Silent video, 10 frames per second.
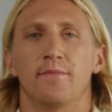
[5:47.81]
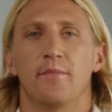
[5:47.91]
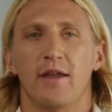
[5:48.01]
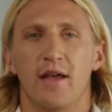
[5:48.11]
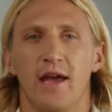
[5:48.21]

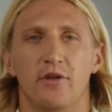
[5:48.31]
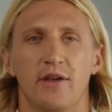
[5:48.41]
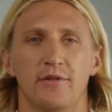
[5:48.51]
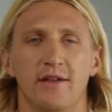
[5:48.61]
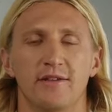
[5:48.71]
By
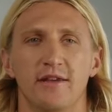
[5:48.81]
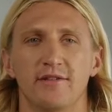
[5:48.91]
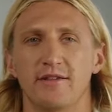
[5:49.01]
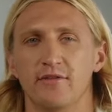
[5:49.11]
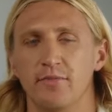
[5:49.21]
layering these
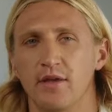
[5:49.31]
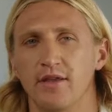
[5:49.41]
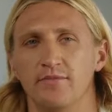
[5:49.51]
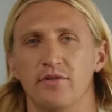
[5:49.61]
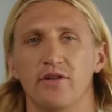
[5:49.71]

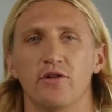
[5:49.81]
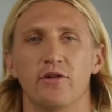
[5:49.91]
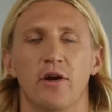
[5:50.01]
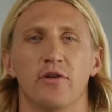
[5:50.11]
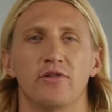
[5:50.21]
accessibility
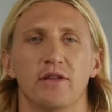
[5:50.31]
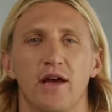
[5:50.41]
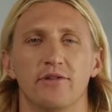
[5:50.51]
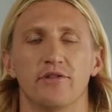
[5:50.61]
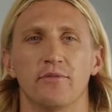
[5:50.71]
features onto
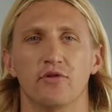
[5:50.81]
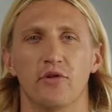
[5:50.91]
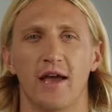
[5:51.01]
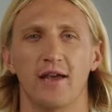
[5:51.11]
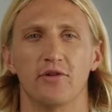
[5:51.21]
custom
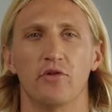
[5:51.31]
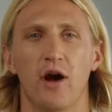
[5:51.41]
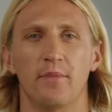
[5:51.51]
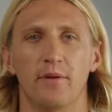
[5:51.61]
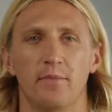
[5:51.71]

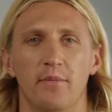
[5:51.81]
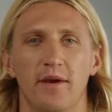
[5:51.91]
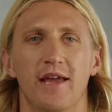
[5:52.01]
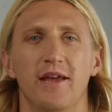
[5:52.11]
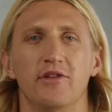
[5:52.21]
drag-and-drop
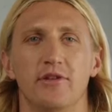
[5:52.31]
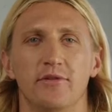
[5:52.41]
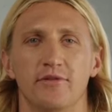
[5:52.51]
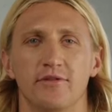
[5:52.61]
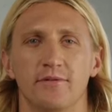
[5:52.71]

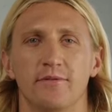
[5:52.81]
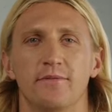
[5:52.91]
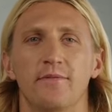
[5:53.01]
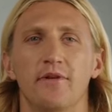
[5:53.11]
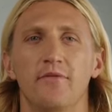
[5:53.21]
implementations,
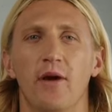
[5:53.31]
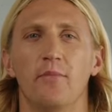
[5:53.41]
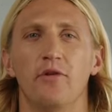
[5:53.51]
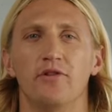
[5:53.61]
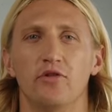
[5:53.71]

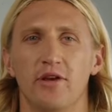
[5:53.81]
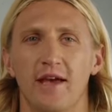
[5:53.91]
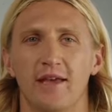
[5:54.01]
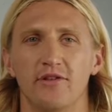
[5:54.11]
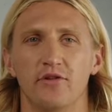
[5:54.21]
developers
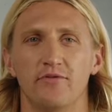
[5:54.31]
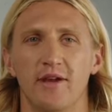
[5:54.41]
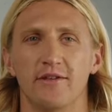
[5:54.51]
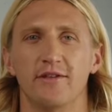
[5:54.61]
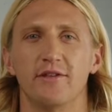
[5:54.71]
create
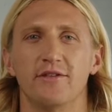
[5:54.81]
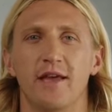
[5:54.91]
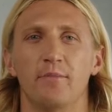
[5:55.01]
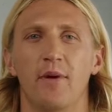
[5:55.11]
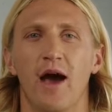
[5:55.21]
interfaces
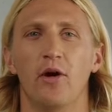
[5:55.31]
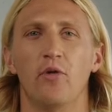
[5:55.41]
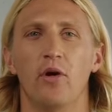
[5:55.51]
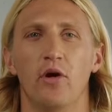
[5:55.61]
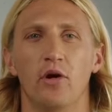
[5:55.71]
that
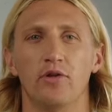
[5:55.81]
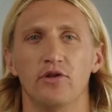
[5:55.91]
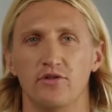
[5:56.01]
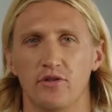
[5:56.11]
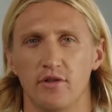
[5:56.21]
empower all
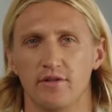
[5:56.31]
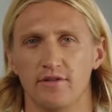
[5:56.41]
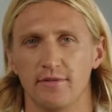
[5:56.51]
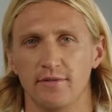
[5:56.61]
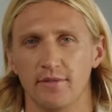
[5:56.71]

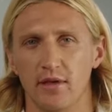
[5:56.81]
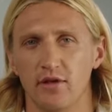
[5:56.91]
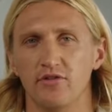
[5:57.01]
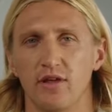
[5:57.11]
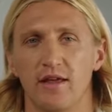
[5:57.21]
users,
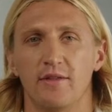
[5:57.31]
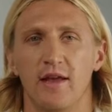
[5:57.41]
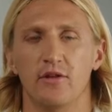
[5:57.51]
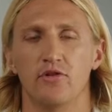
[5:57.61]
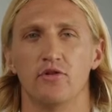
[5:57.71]
illustrating
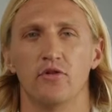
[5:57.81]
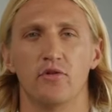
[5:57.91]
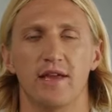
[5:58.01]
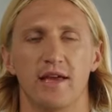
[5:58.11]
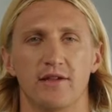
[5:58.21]
that a
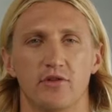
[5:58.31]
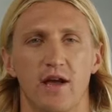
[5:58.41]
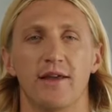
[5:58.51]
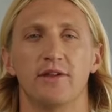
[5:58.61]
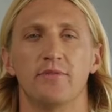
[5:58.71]
truly
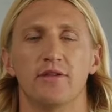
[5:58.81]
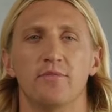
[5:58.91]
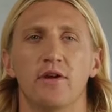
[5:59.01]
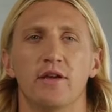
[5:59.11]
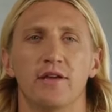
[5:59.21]
interactive
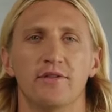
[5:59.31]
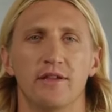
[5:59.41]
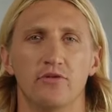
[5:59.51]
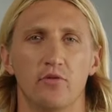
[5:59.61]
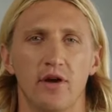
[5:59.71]
experience
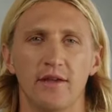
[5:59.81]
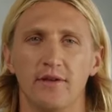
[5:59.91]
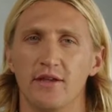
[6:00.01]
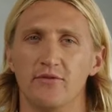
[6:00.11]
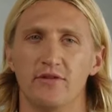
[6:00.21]
is one
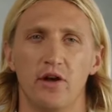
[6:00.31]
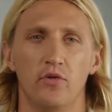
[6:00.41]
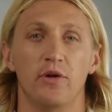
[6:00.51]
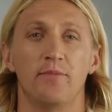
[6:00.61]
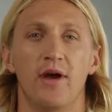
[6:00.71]
that leaves no
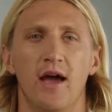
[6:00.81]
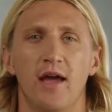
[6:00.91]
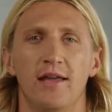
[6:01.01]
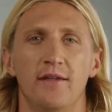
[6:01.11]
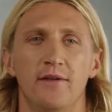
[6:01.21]
one
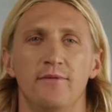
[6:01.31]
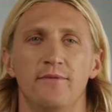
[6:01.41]
behind.